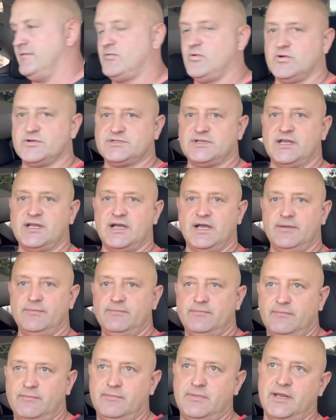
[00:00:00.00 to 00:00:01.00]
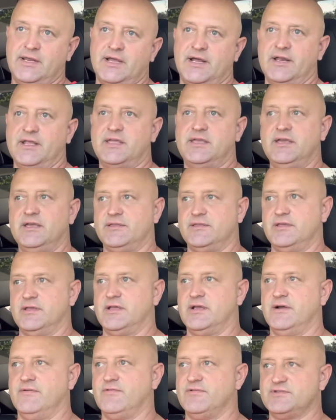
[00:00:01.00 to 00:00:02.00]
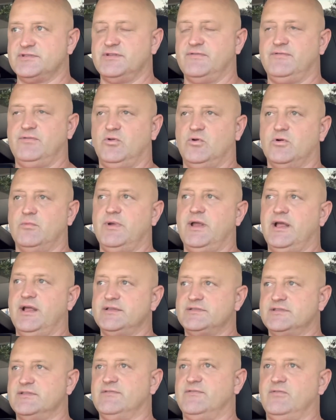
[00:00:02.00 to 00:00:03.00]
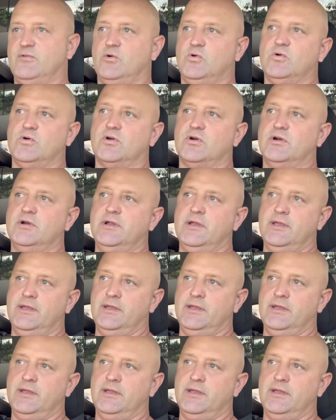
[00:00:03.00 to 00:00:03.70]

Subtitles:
of course I got a kit that covers the floor mats, the floor,